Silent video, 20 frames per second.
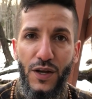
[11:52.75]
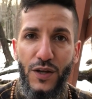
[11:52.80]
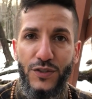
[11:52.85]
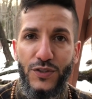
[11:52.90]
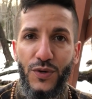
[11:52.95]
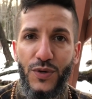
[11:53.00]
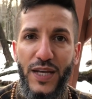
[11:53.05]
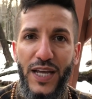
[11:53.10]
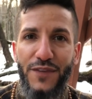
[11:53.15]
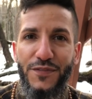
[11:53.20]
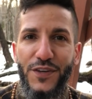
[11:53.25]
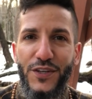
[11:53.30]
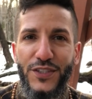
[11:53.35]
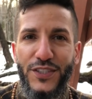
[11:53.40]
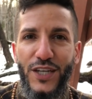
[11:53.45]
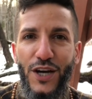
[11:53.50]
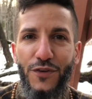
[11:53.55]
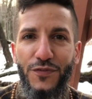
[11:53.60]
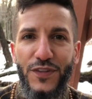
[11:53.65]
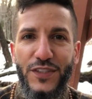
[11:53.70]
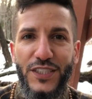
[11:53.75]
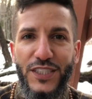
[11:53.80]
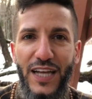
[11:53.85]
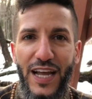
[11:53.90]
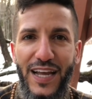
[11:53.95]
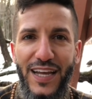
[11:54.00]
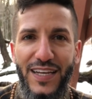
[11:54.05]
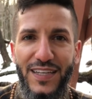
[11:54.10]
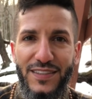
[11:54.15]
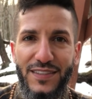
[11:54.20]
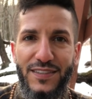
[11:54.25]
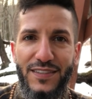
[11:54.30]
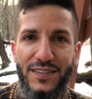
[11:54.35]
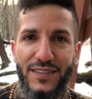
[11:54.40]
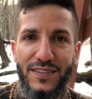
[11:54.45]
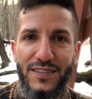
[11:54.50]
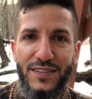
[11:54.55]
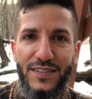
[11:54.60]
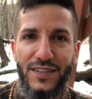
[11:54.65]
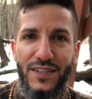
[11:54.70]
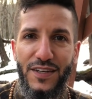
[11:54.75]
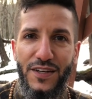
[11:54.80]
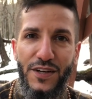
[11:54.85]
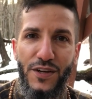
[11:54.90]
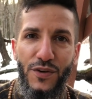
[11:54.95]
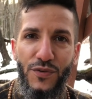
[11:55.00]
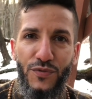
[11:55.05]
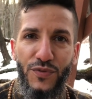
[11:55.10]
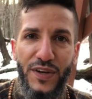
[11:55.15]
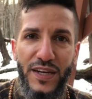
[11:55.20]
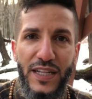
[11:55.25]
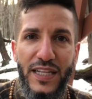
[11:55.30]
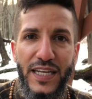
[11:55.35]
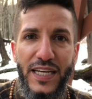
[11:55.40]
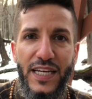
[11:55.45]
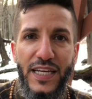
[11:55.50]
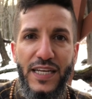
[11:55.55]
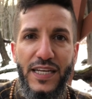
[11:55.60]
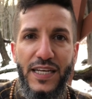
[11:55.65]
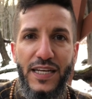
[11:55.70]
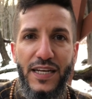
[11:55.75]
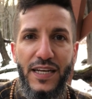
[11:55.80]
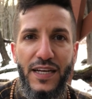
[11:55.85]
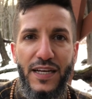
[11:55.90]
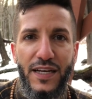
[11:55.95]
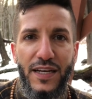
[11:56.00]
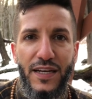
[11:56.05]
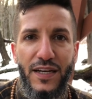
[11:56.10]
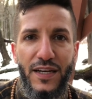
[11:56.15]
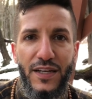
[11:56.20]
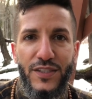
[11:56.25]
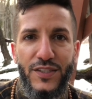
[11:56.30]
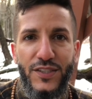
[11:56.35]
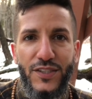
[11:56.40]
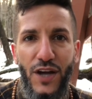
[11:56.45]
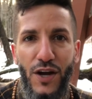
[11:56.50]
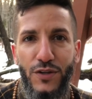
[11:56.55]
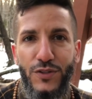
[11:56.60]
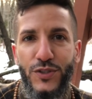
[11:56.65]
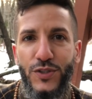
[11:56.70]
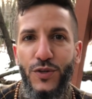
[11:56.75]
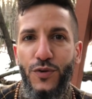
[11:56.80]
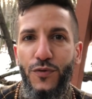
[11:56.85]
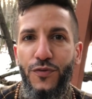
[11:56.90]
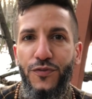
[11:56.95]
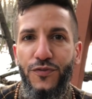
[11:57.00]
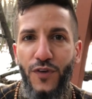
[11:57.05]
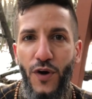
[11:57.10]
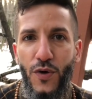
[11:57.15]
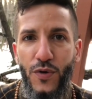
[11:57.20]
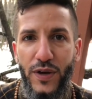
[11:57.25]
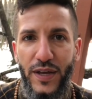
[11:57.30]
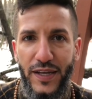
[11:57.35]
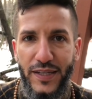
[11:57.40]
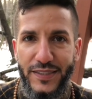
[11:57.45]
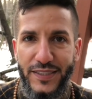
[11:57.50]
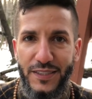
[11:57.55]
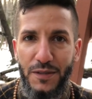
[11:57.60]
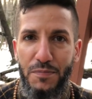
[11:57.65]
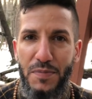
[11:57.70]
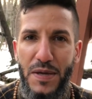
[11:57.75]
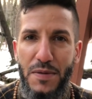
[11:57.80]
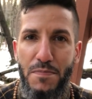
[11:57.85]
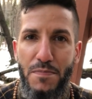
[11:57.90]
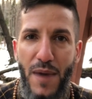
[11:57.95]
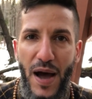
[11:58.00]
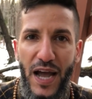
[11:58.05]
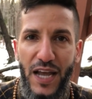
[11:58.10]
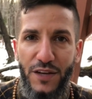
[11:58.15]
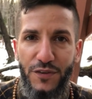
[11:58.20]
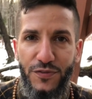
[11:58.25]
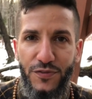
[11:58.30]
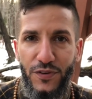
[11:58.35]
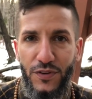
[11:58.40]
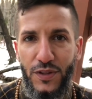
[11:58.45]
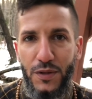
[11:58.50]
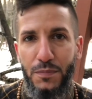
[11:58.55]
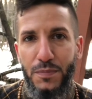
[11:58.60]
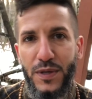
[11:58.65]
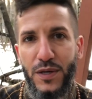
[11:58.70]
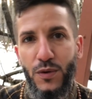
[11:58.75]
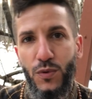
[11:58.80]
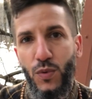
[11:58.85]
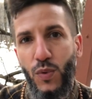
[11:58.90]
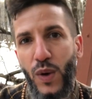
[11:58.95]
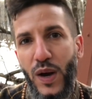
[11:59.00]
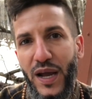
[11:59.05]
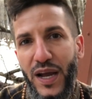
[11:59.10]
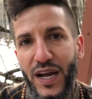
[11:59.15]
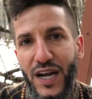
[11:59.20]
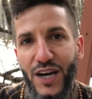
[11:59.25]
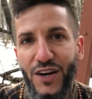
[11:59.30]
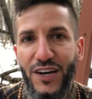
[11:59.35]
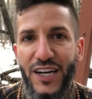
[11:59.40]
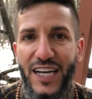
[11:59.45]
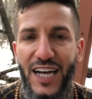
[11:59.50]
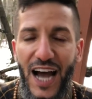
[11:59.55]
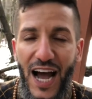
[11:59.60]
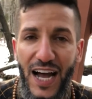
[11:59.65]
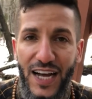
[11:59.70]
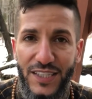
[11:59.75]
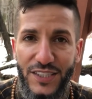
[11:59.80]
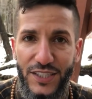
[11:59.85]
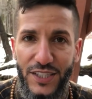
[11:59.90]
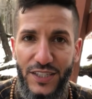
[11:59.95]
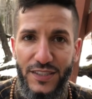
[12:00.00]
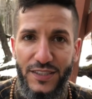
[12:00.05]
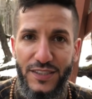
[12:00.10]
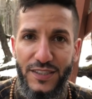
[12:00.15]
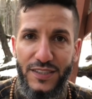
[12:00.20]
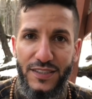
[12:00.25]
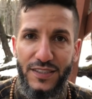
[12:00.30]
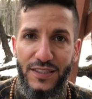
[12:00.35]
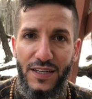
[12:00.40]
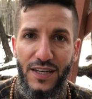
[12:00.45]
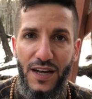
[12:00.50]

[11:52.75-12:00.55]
So give yourself a chance. Really start to focus and be mindful and be aware and conscious